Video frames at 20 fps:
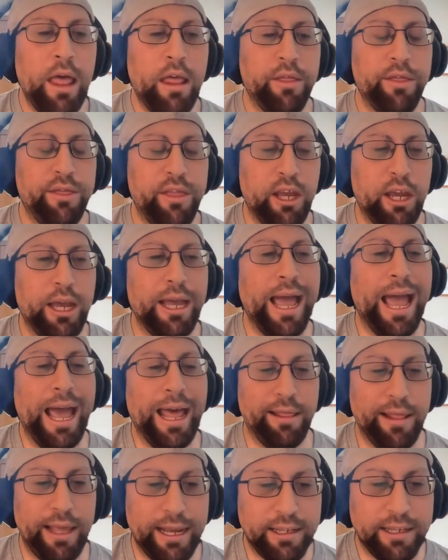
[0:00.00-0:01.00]
The
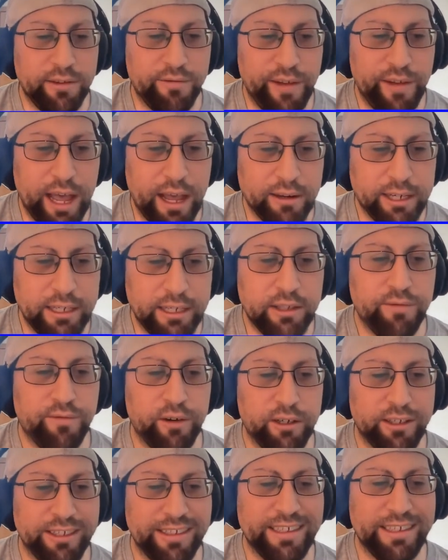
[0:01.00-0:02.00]
Atlanta Falcons
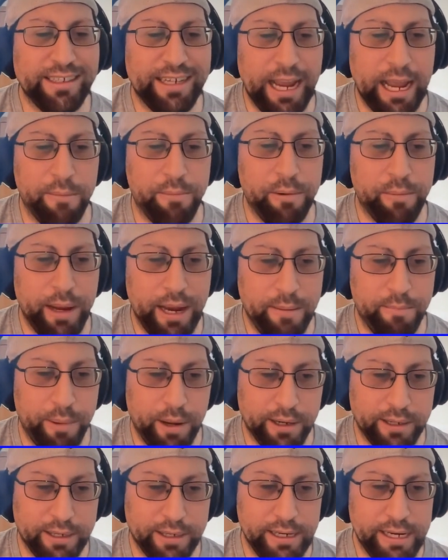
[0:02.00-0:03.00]
versus the Tampa Bay
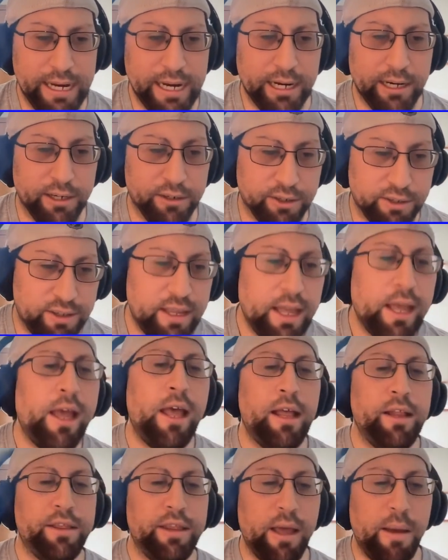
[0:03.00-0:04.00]
Buccaneers.
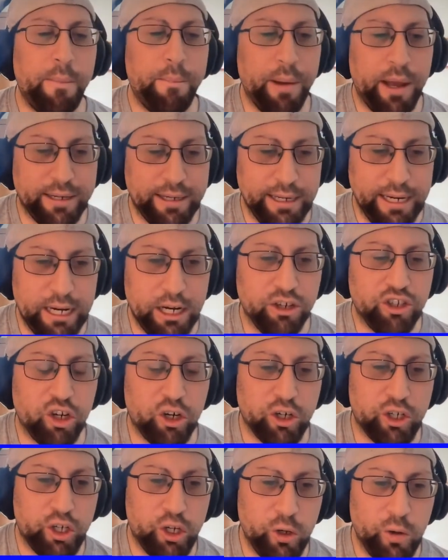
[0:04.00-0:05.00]
The Buccaneers
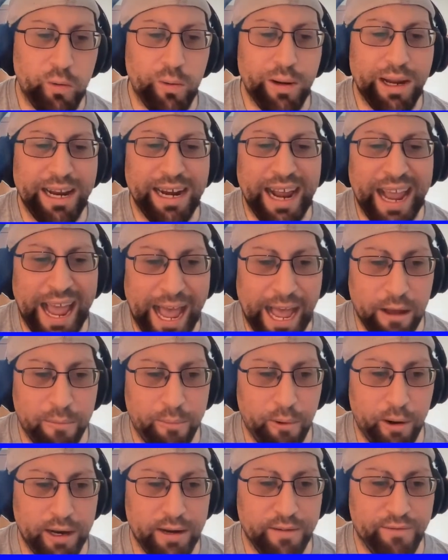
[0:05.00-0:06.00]
are a
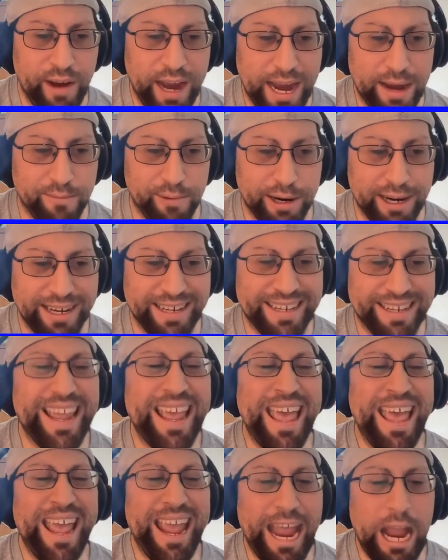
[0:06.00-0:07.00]
2.5-point favorite.
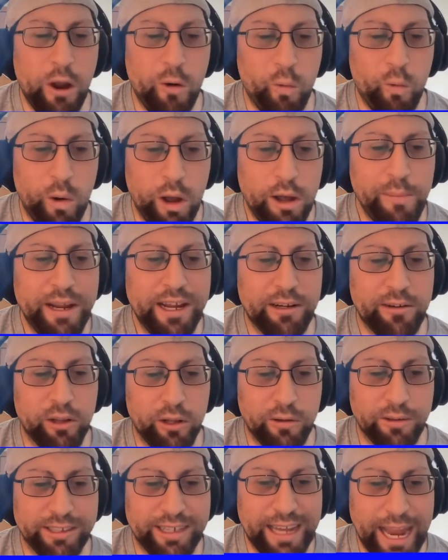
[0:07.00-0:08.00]
It will be a
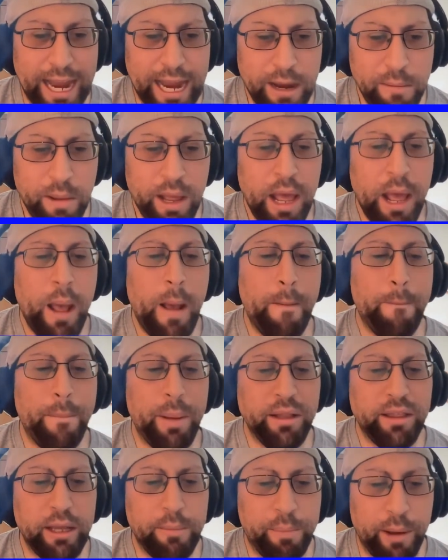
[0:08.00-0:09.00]
close game,
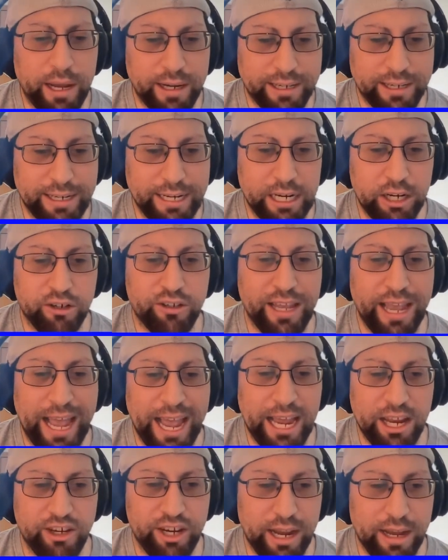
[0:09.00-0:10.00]
but the Buccaneers
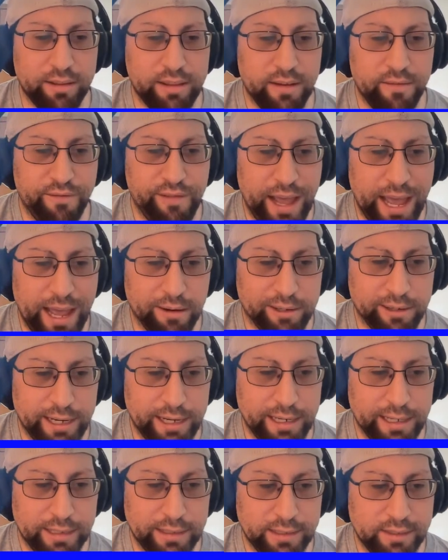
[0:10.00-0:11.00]
edge out the
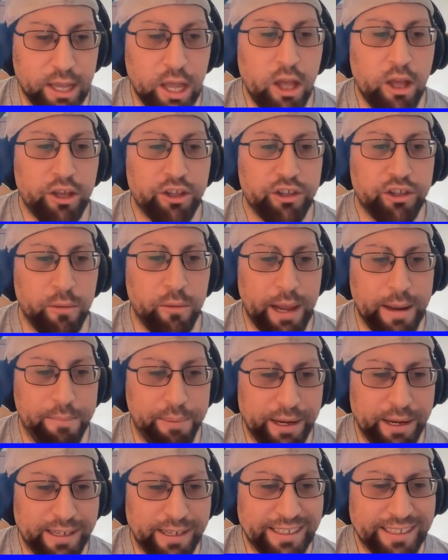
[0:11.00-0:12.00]
Falcons. So my
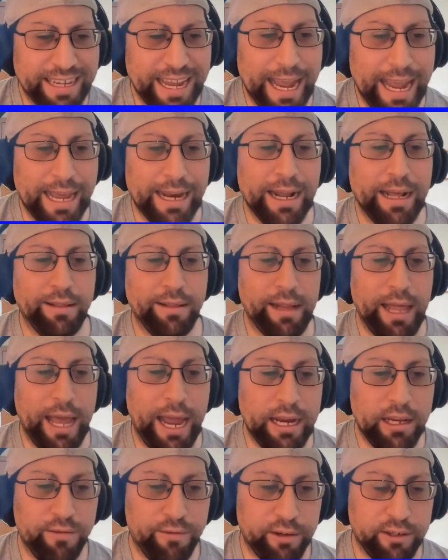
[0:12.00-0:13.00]
picks again,
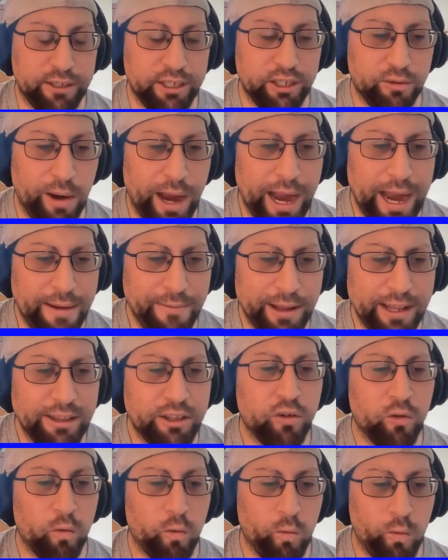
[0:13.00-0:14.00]
Lions versus
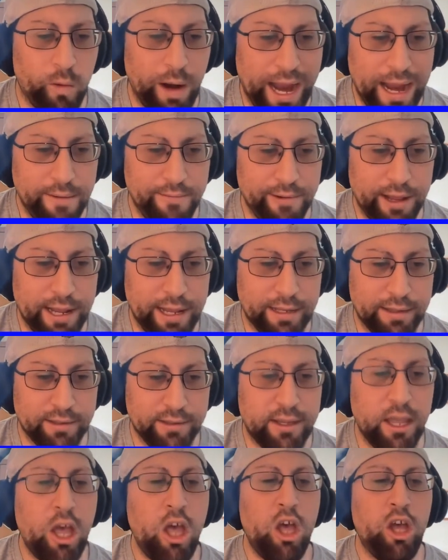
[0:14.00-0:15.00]
Ravens,
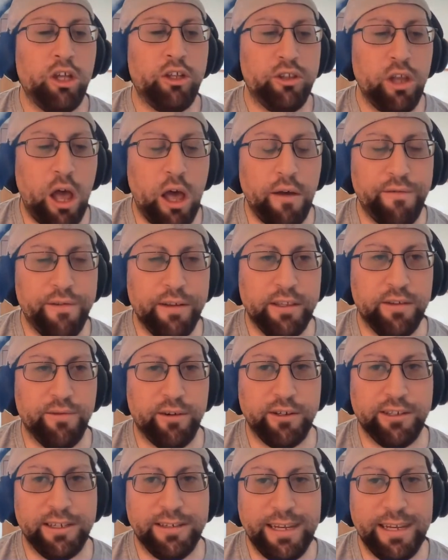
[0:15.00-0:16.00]
Ravens. Dolphins
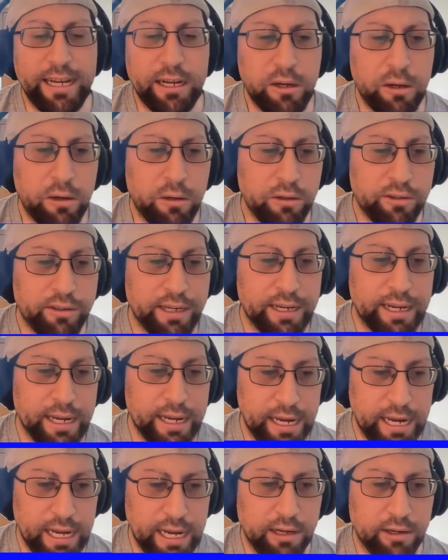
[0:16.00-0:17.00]
versus Eagles,
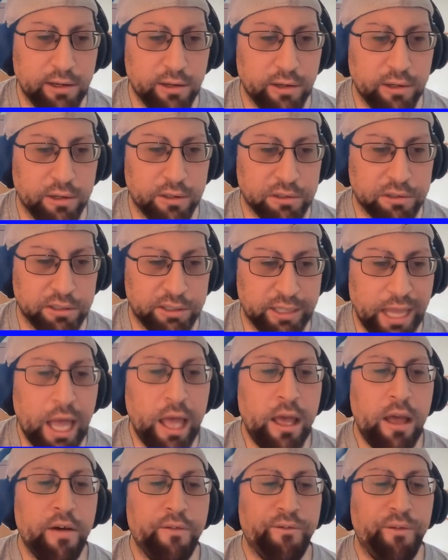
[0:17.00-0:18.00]
Eagles.
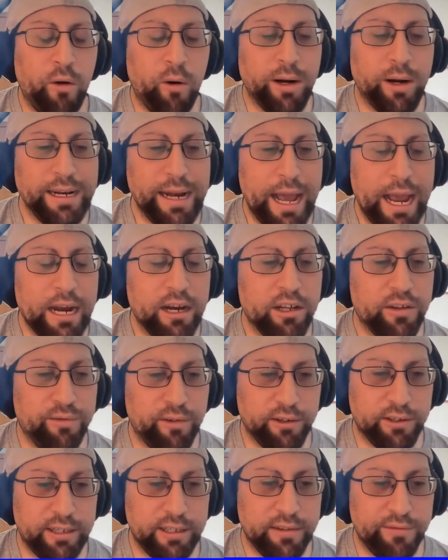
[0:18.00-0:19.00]
49ers
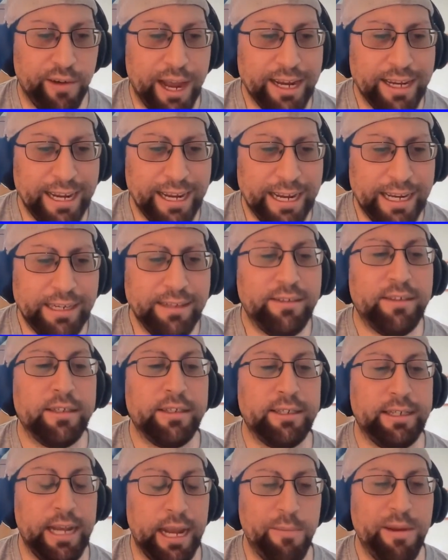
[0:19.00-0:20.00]
versus Vikings,
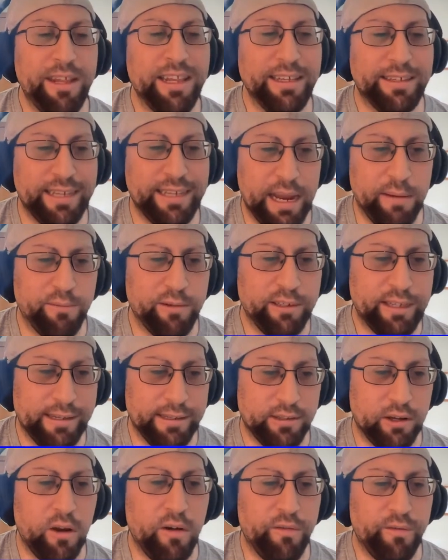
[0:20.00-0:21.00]
give me the San
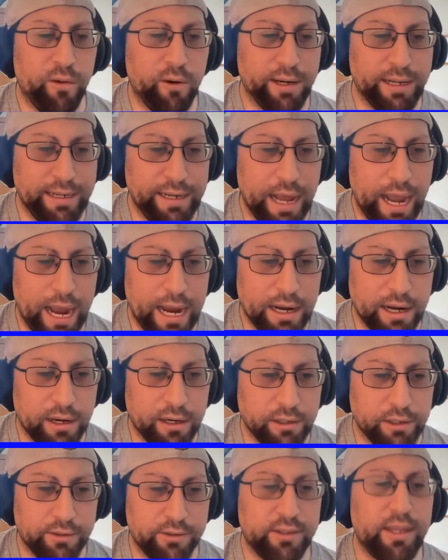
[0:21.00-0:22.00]
Francisco
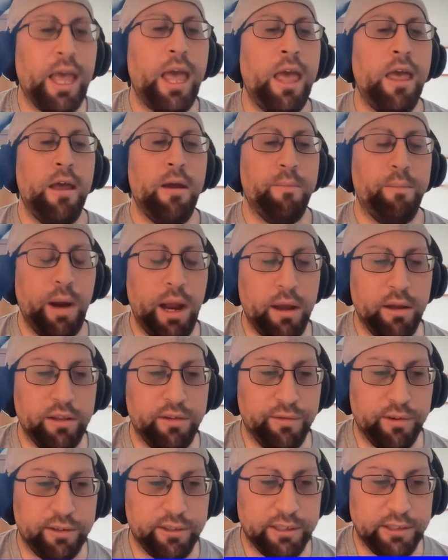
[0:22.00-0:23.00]
49ers. Browns
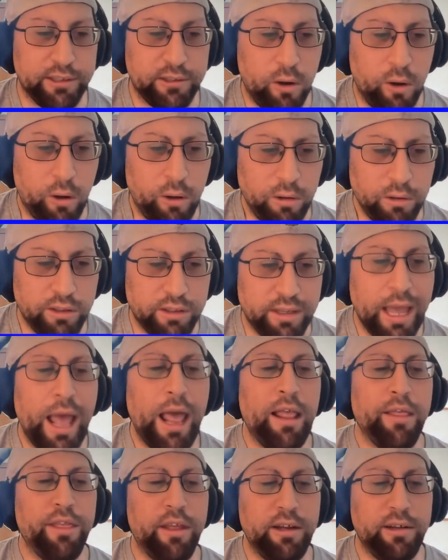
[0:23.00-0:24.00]
versus Colts,
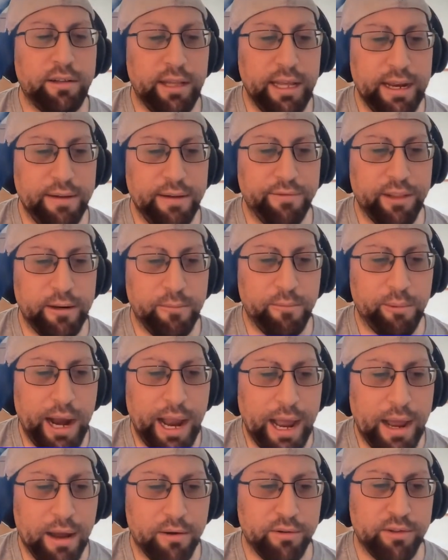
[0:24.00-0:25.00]
the Cleveland
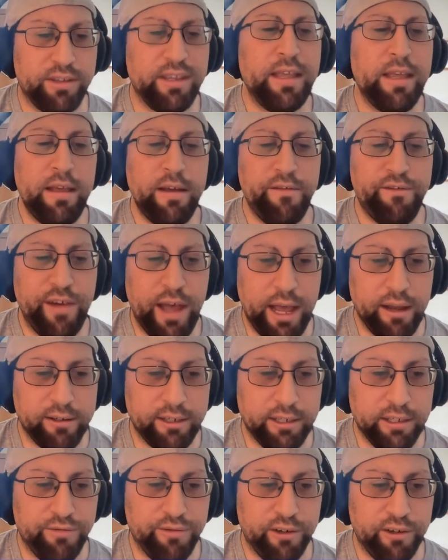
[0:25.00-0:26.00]
Browns.
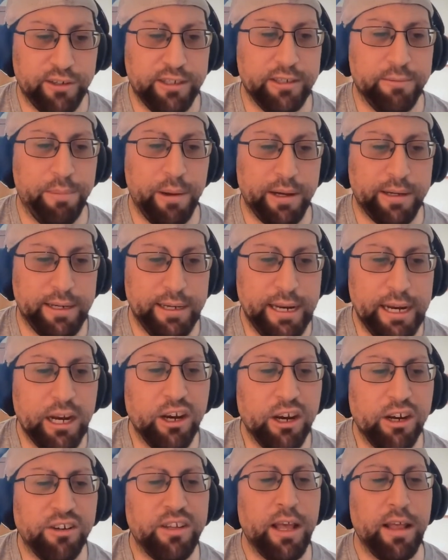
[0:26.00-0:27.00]
Falcons versus
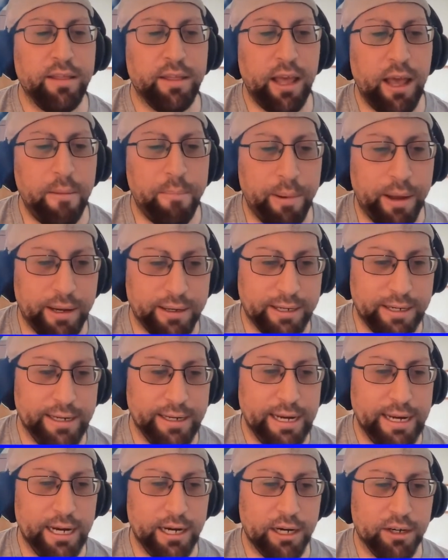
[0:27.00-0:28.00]
Buccaneers, the
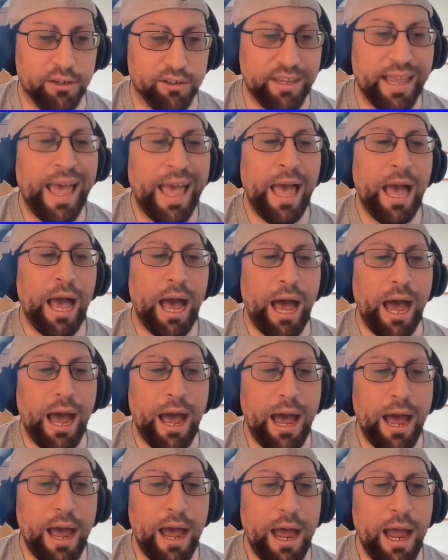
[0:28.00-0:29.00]
Buccaneers.
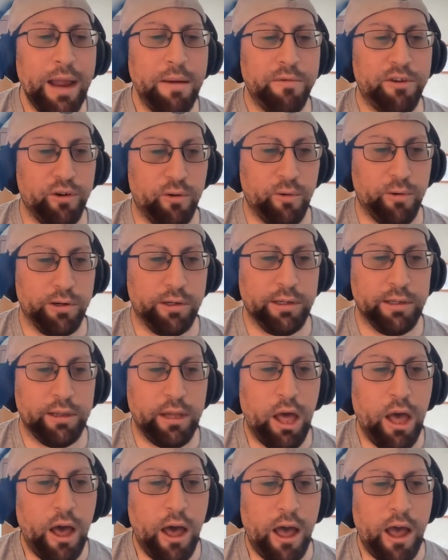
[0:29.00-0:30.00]
I'm Jordan
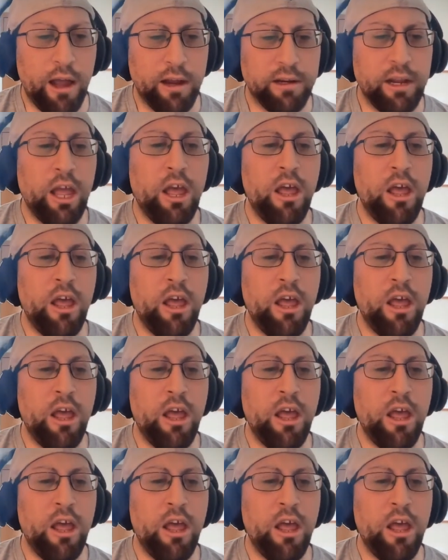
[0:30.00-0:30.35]
Long.